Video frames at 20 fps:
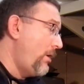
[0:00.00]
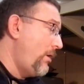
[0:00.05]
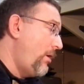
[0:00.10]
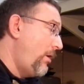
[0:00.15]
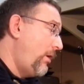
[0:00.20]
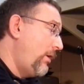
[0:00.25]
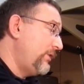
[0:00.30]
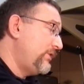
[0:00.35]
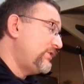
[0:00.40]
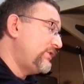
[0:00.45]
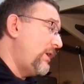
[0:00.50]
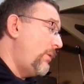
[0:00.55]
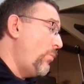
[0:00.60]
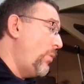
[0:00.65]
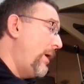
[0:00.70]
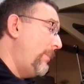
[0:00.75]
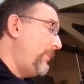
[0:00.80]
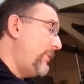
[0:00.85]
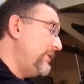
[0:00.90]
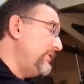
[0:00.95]
On some
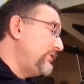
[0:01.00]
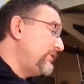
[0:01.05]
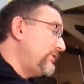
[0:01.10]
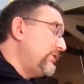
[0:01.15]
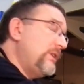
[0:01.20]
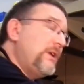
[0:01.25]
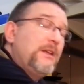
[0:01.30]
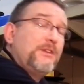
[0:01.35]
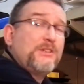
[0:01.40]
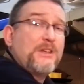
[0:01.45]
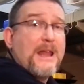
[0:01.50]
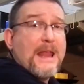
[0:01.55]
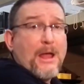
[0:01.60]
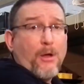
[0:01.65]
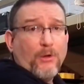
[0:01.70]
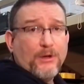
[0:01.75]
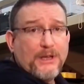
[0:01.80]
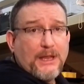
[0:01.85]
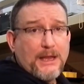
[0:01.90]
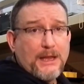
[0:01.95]
weapons it's an
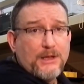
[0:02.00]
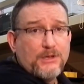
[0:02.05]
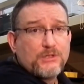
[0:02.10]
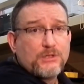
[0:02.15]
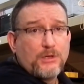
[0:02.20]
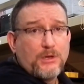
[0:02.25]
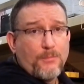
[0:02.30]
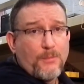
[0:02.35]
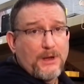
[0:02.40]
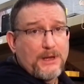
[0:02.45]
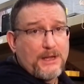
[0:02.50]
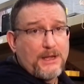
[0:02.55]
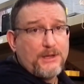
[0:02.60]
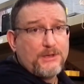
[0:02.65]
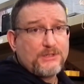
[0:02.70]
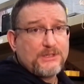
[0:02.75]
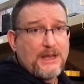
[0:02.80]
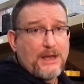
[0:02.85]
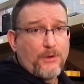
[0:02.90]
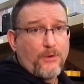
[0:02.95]
Allen key, so you might need a
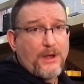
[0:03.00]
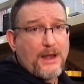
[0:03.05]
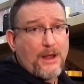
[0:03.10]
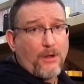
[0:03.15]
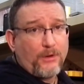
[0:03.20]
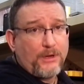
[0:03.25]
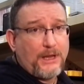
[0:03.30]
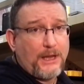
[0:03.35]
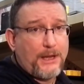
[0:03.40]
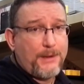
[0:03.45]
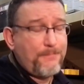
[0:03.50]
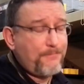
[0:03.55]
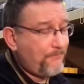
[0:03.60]
standard Allen key.